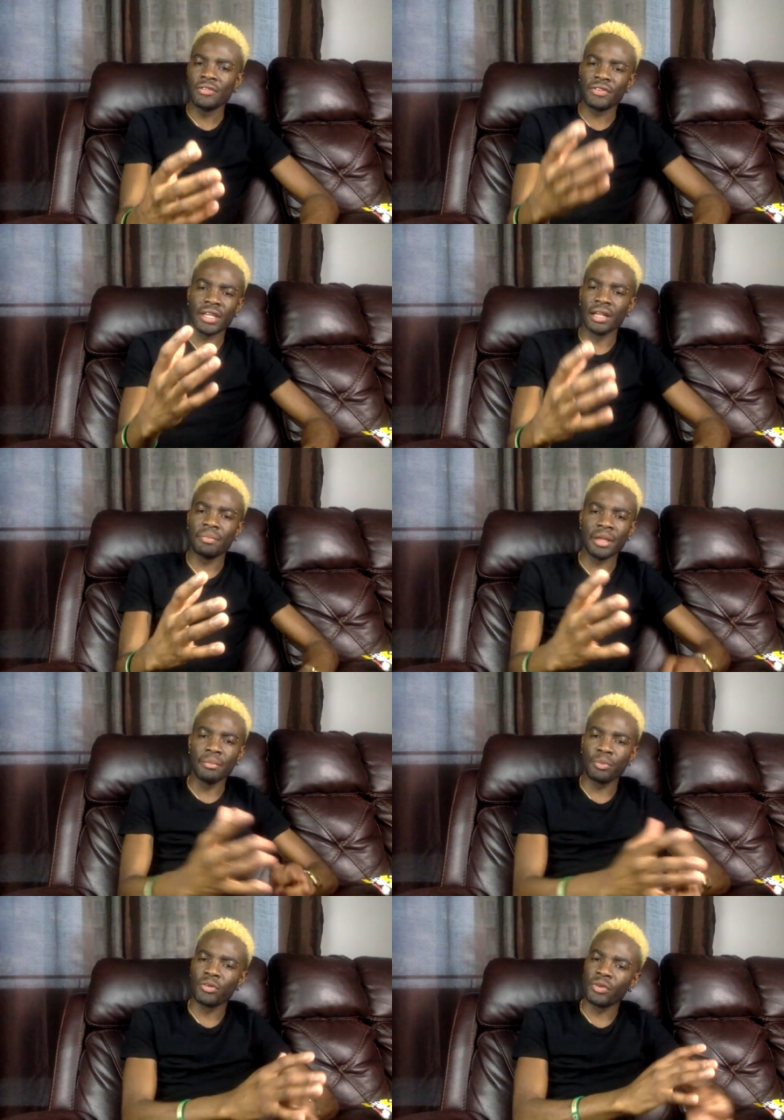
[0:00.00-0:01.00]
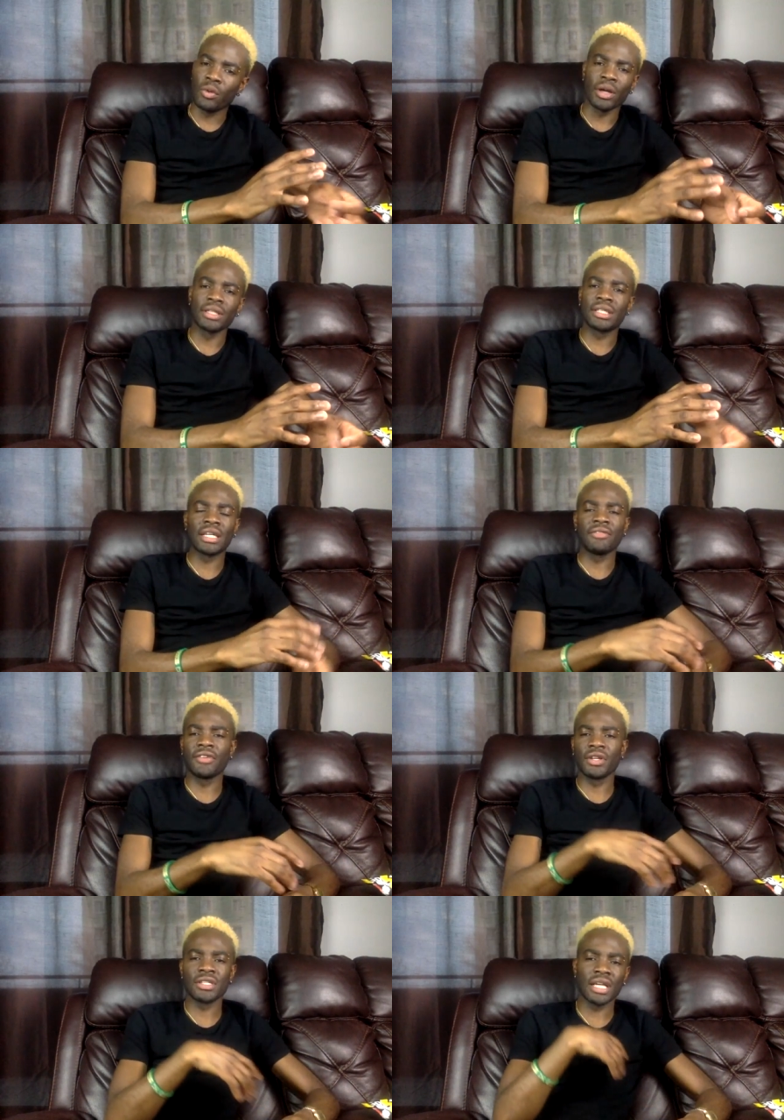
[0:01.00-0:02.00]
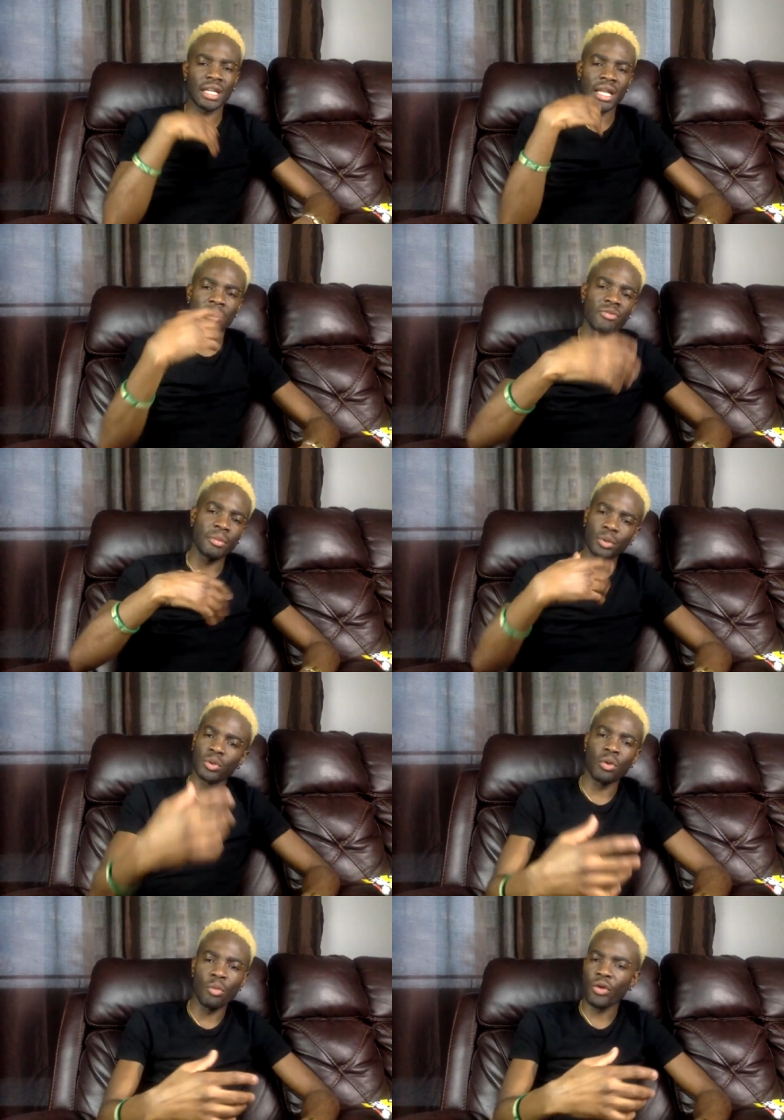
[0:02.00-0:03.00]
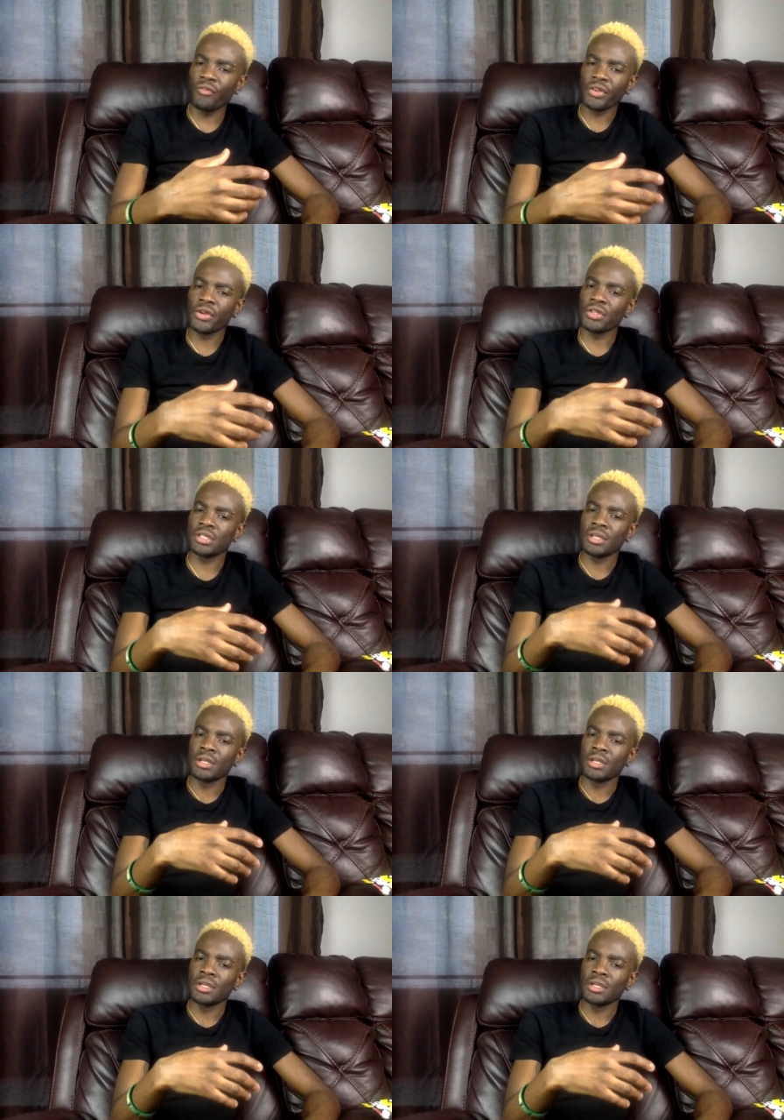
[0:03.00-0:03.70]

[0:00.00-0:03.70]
to help improve the quality of the videos and help to put out more videos.